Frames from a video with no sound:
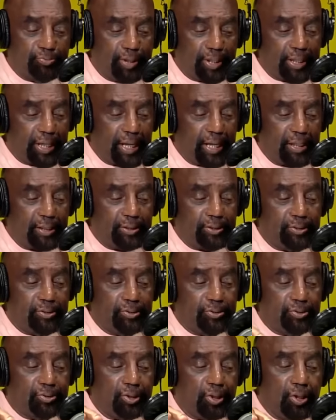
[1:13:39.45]
but the hate
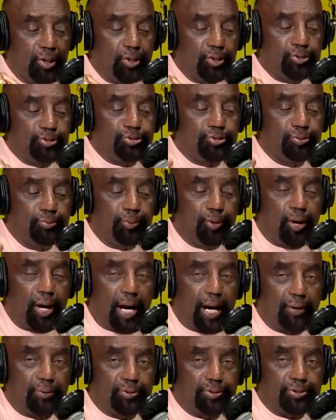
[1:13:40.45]
news. Two more
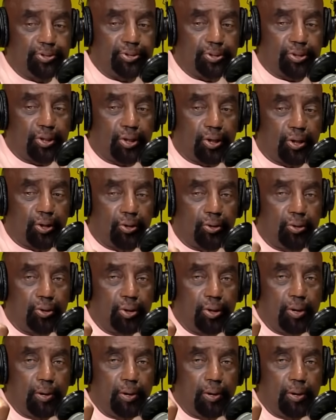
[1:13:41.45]
hours to go.